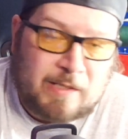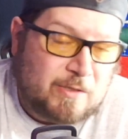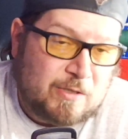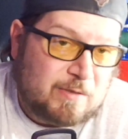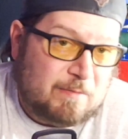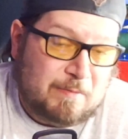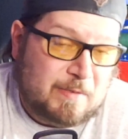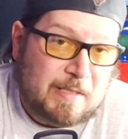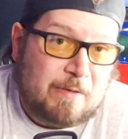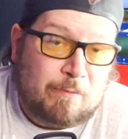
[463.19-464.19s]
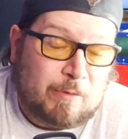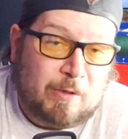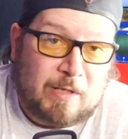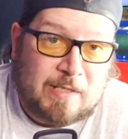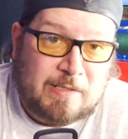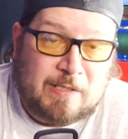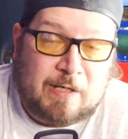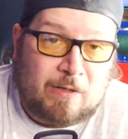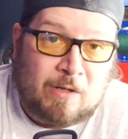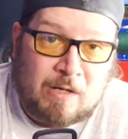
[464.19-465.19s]
I just didn't realize that
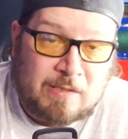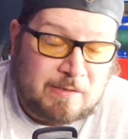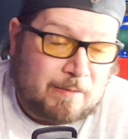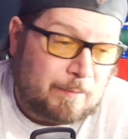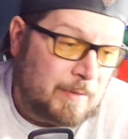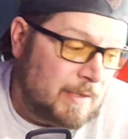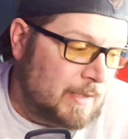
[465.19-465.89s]
I lost them.